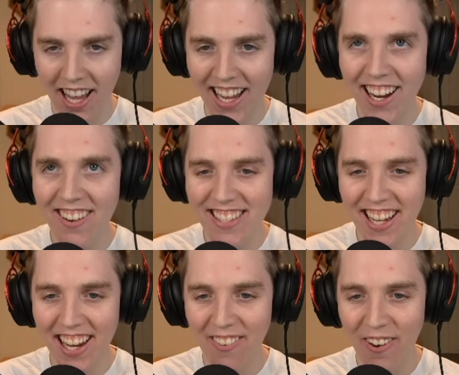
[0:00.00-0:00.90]
I know it's
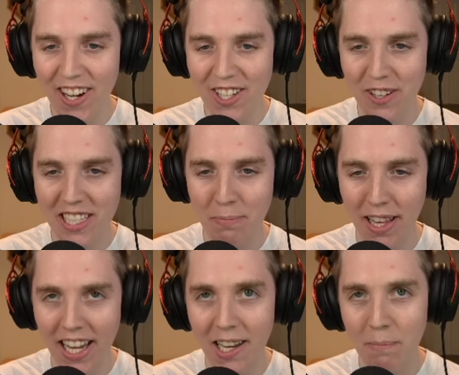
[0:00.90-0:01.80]
kind of weird to
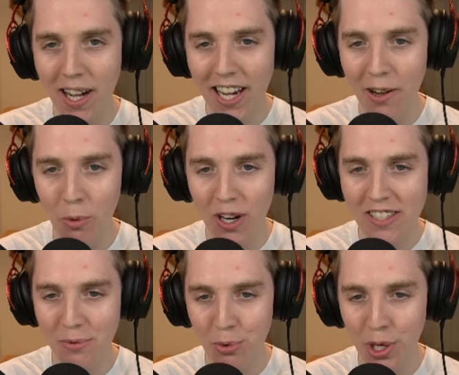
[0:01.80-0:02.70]
explain, but it works
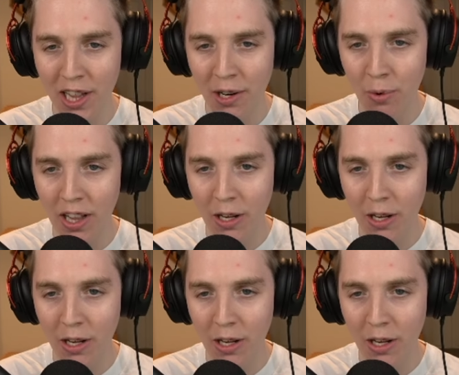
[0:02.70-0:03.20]
really, really